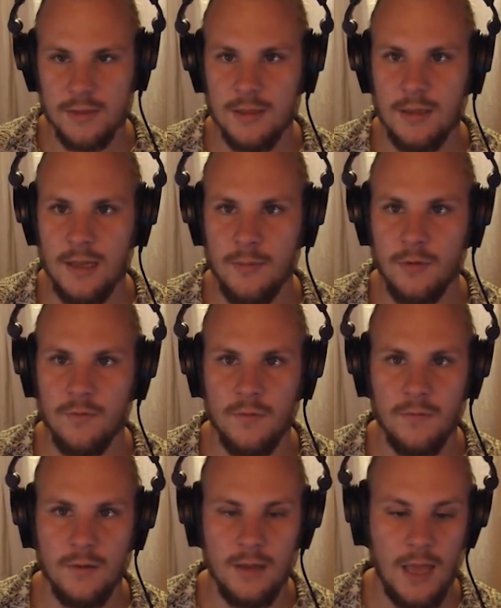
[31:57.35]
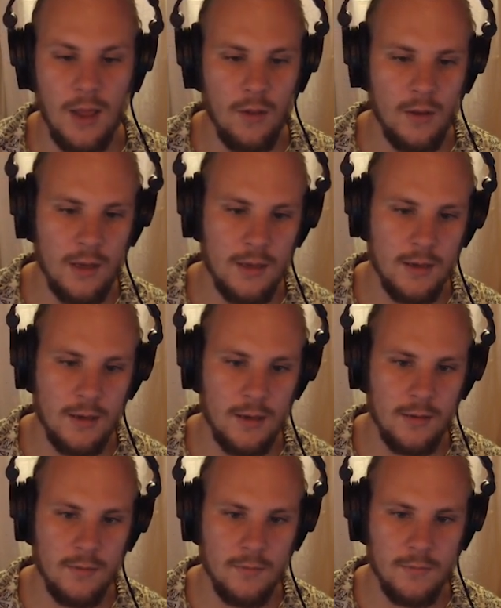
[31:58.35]
is labeled with an L and a
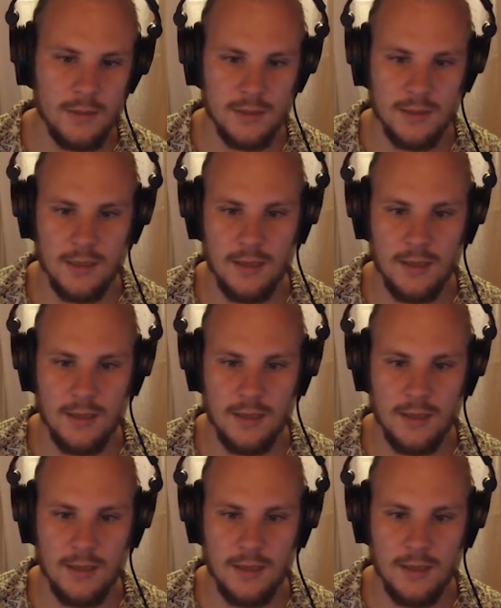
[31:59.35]
line which is